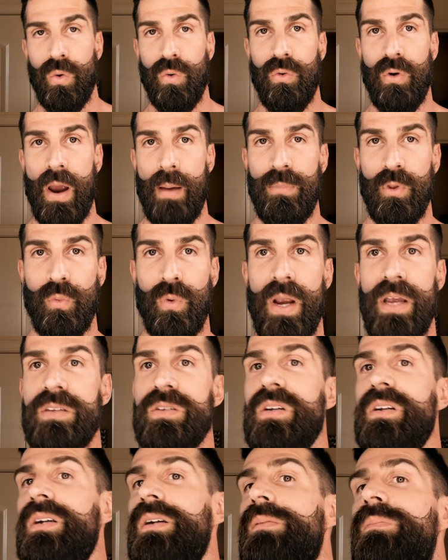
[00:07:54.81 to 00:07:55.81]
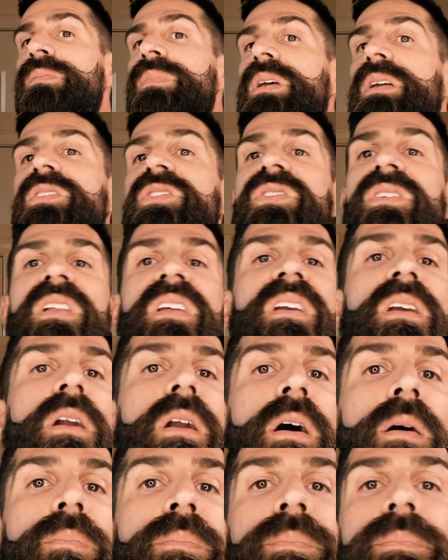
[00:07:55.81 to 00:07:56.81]
grab the razor and just clean it
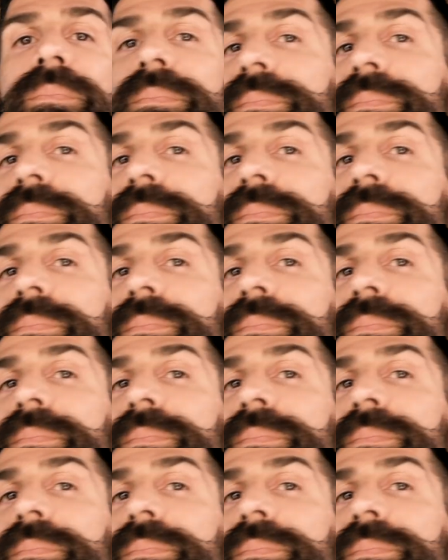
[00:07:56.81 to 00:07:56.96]
up.